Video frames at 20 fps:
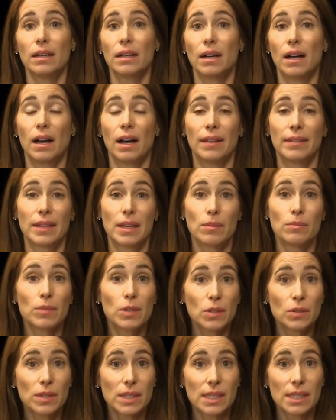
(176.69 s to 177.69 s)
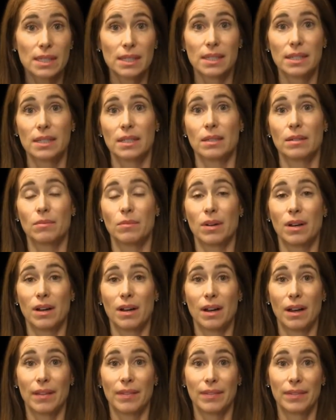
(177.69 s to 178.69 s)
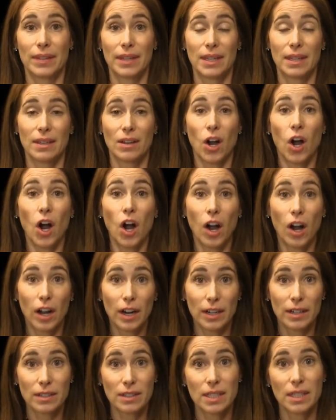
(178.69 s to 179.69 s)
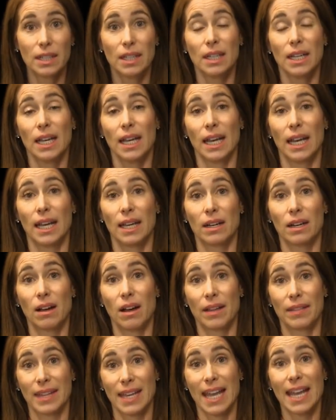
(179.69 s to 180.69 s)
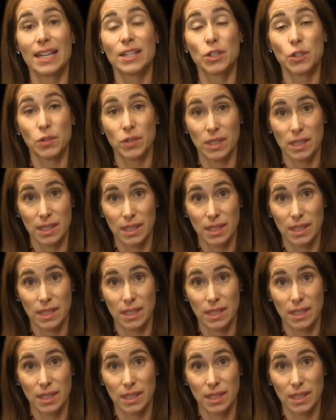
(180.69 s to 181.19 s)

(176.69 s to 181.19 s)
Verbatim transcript: on the immune system, on the heart, and on the endocrine